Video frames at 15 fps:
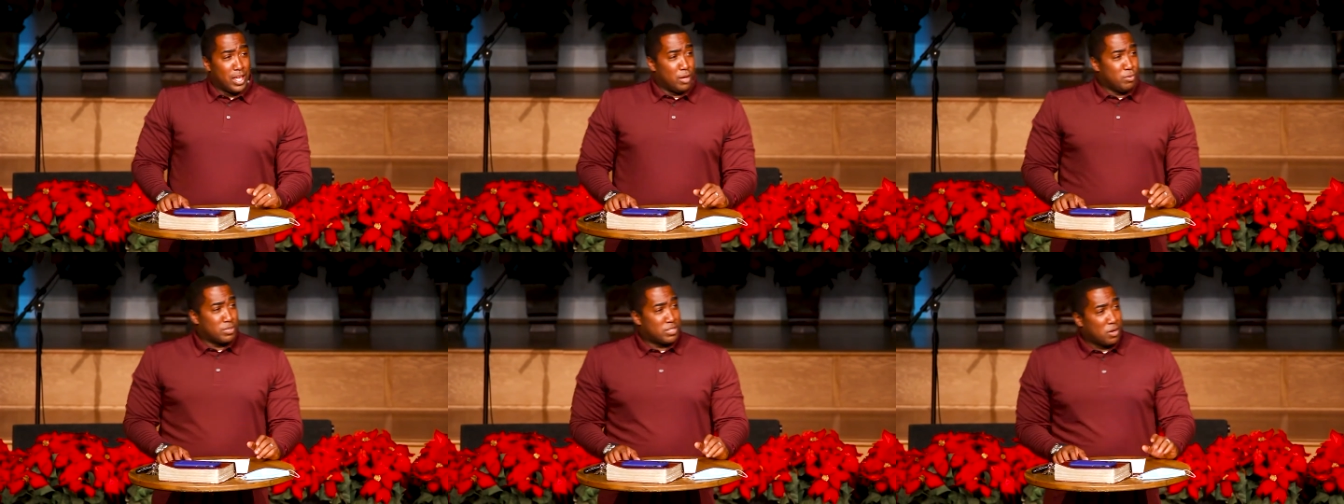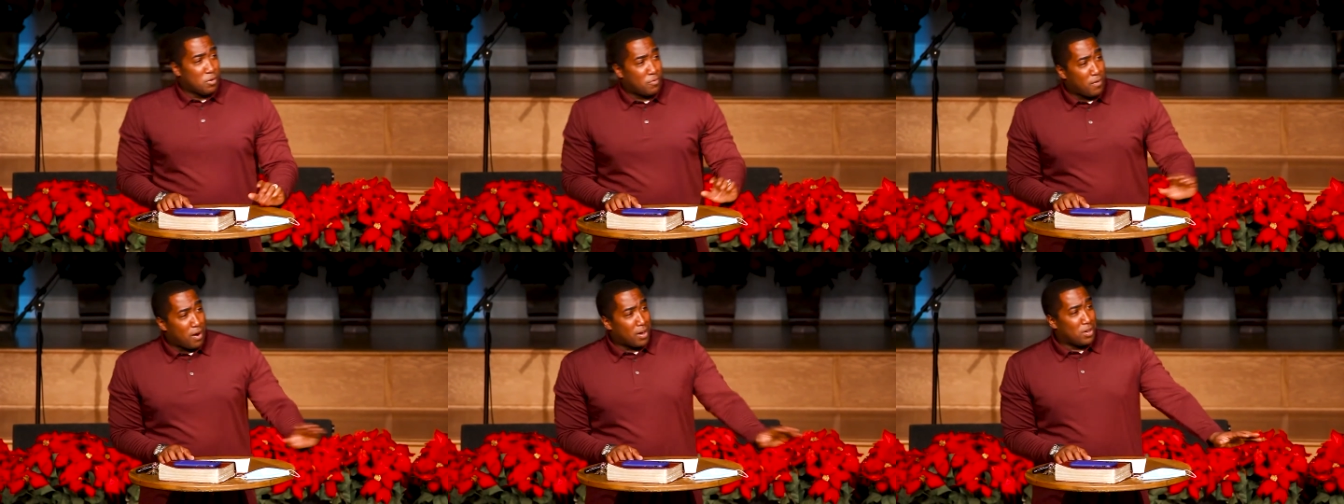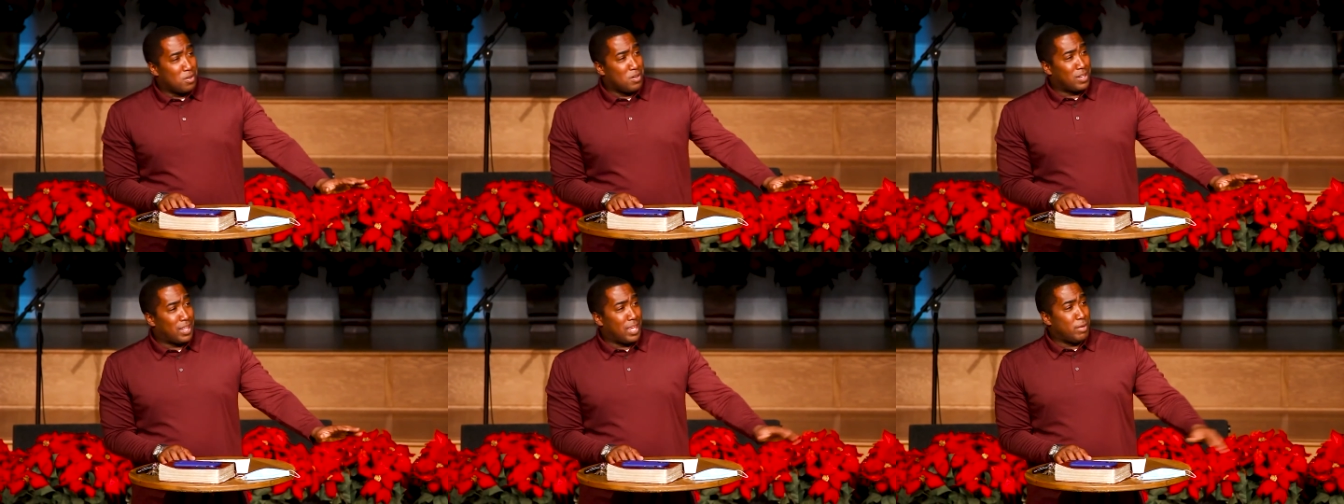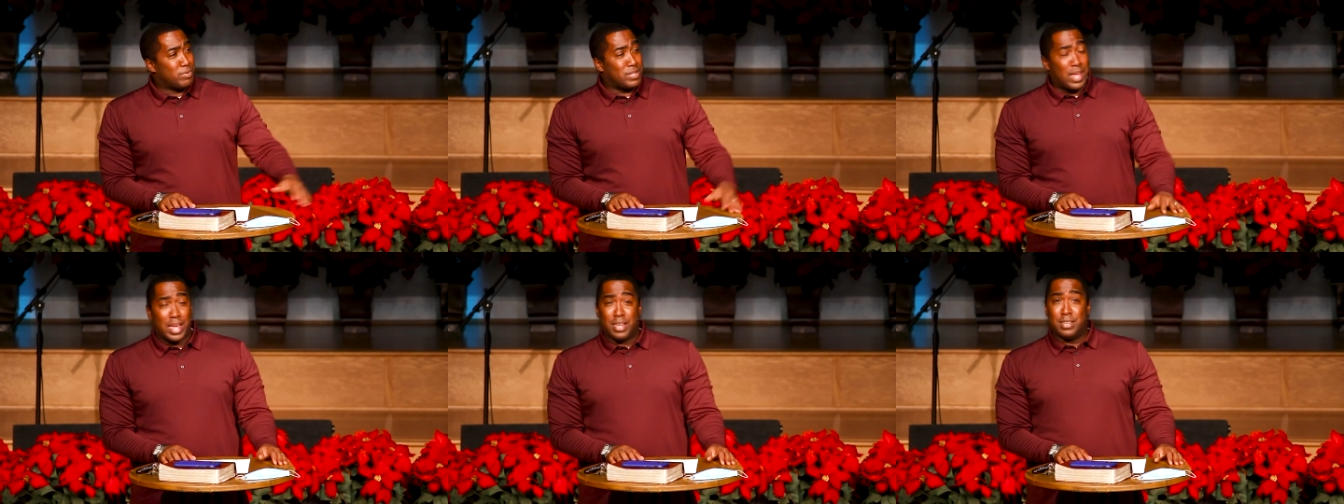it was so far gone that he
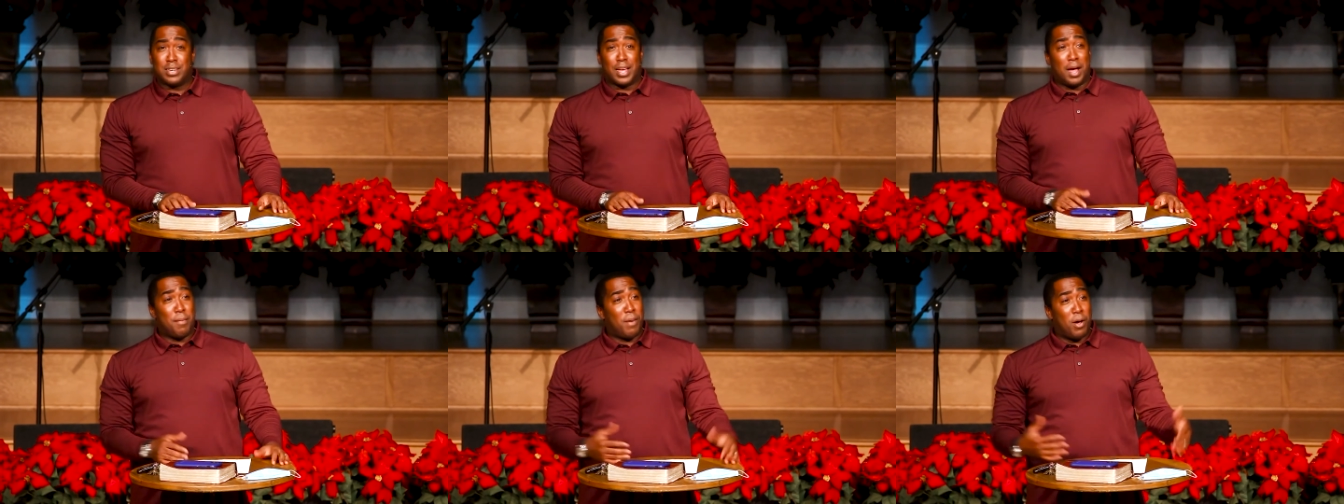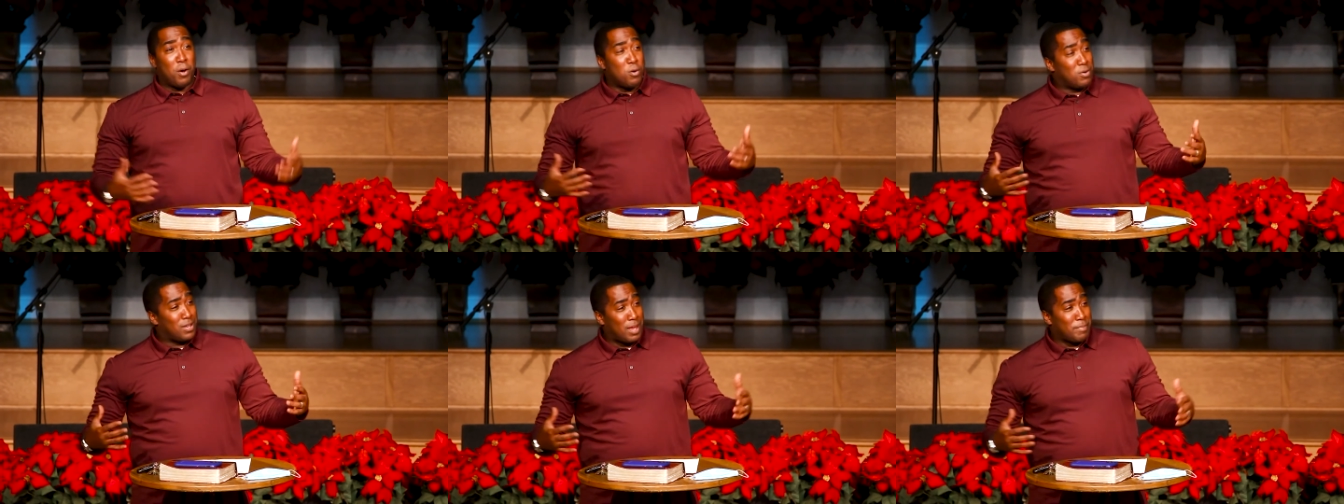was like, "Look, I'm old.